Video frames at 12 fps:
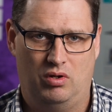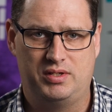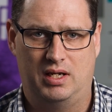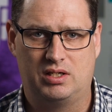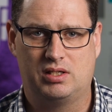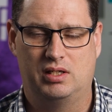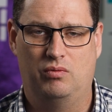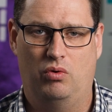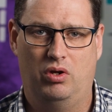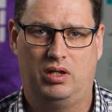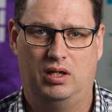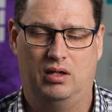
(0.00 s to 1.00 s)
was actually
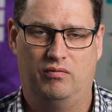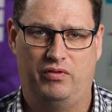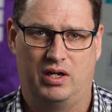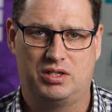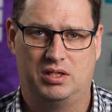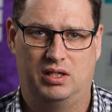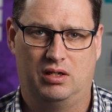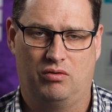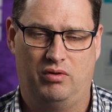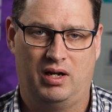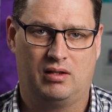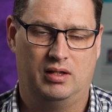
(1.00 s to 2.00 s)
working and functioning
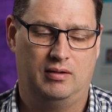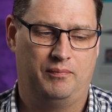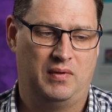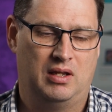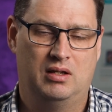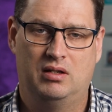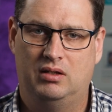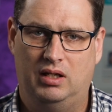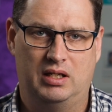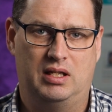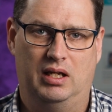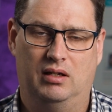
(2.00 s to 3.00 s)
correctly.
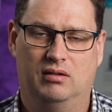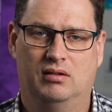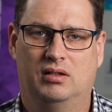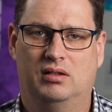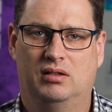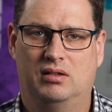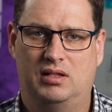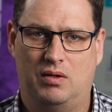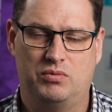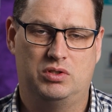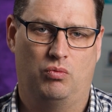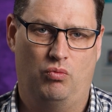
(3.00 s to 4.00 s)
Again,
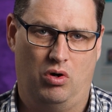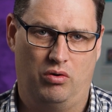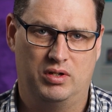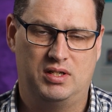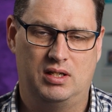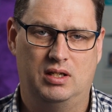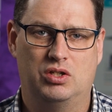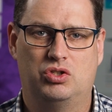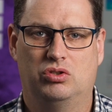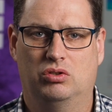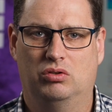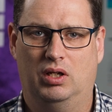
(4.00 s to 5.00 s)
that was a warranty
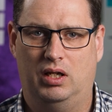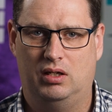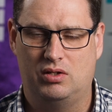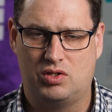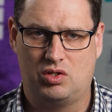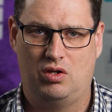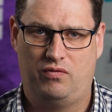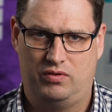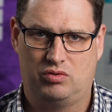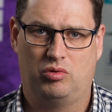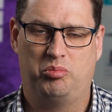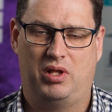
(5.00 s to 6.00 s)
issue and
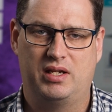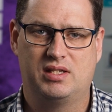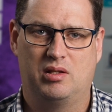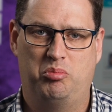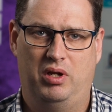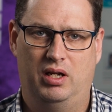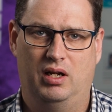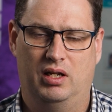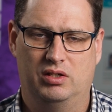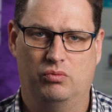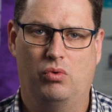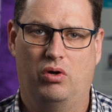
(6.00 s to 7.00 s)
Surface replaced the pen
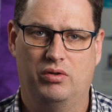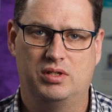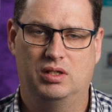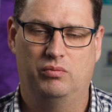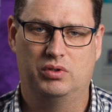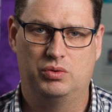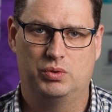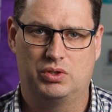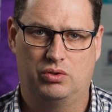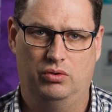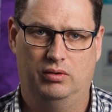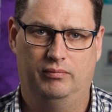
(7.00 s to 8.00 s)
under warranty, which was
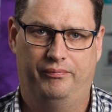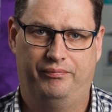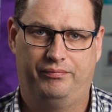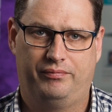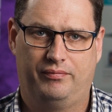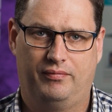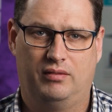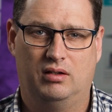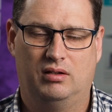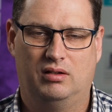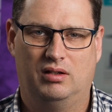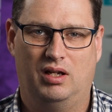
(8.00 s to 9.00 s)
good.
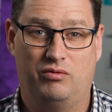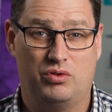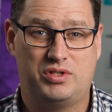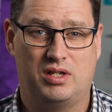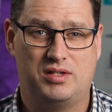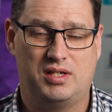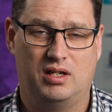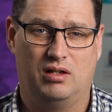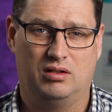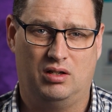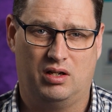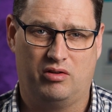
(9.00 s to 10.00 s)
I've also seen a
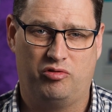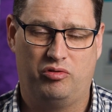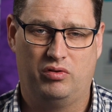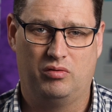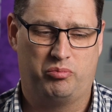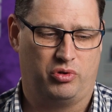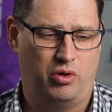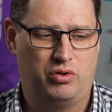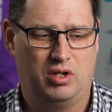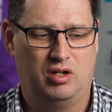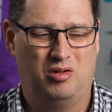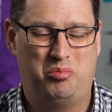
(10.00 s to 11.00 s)
lot of
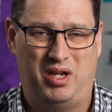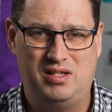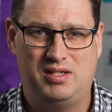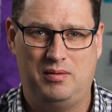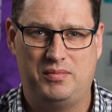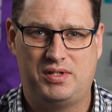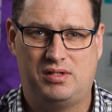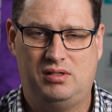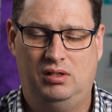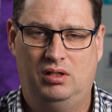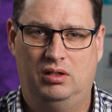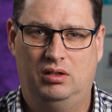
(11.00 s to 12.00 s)
broken pen tips.